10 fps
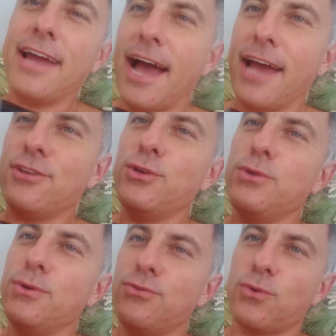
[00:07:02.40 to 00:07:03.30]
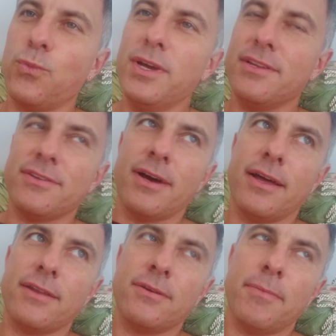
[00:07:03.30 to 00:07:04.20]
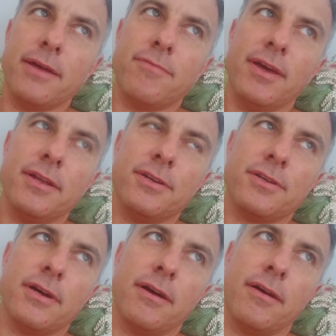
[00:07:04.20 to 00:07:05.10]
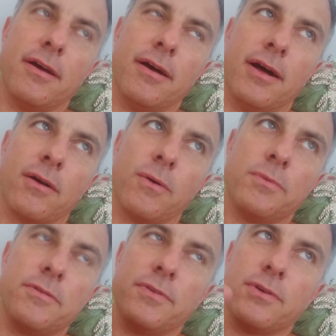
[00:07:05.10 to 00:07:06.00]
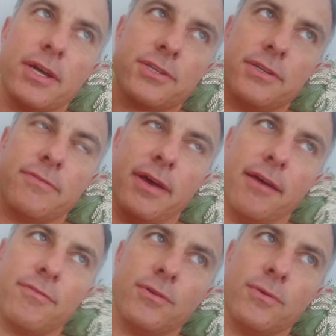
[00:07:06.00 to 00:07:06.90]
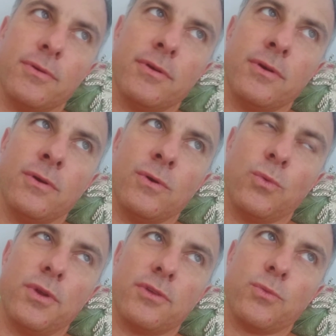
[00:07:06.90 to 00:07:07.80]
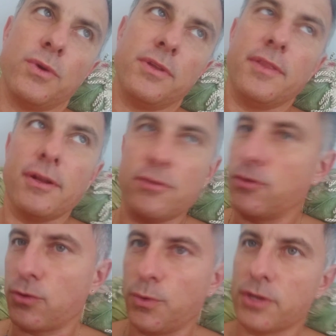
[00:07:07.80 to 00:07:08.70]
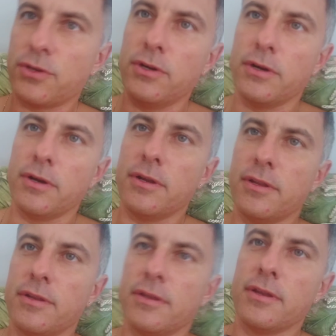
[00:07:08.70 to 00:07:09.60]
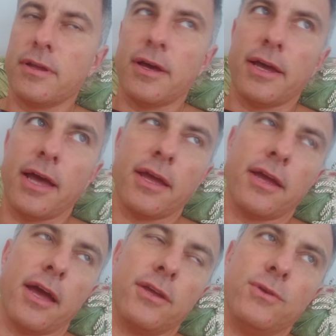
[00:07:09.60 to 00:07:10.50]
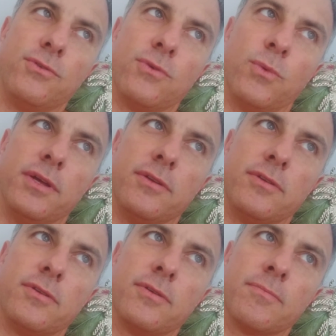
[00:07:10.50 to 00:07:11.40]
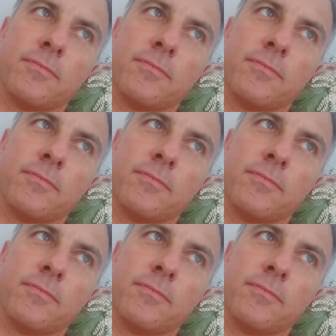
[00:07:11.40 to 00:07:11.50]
I do use the winds to my advantage. I'll go a different direction if I have to when it's windy, and then I'll just quick turn. I use the winds,